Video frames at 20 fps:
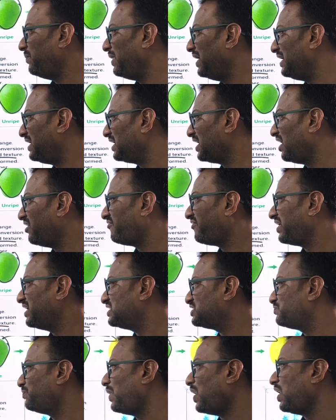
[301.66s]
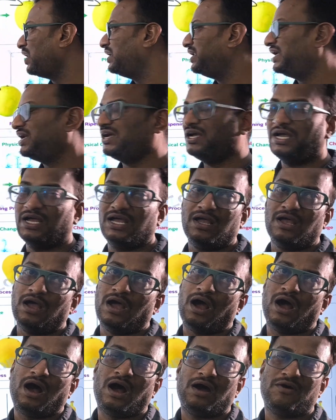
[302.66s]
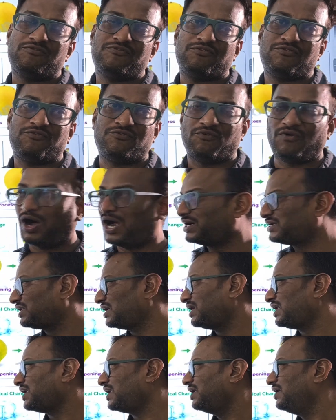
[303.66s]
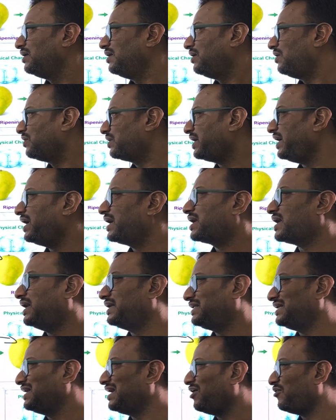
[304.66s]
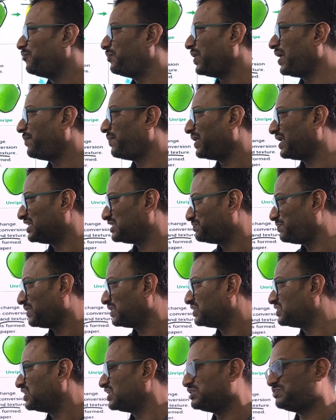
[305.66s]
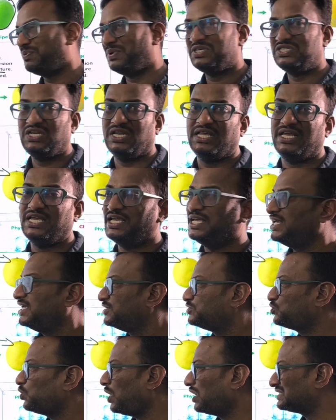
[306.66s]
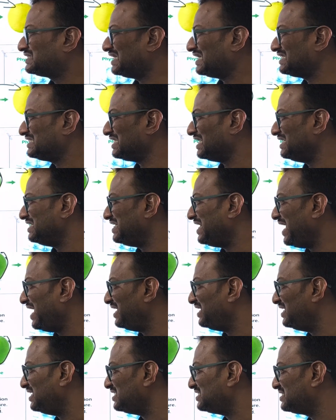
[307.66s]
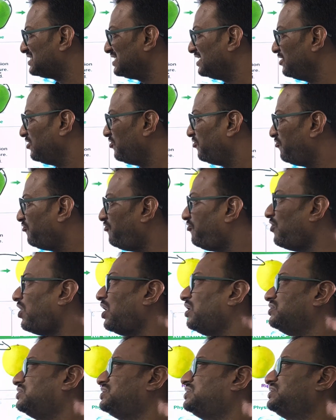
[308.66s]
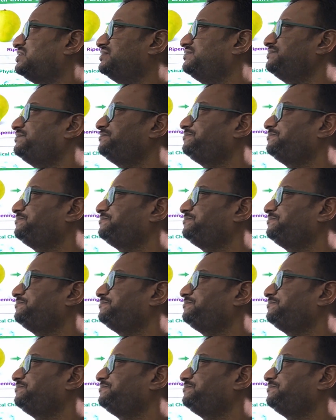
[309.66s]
melting of ice, boiling of water, okay, cutting of paper especially. So assertion A is false.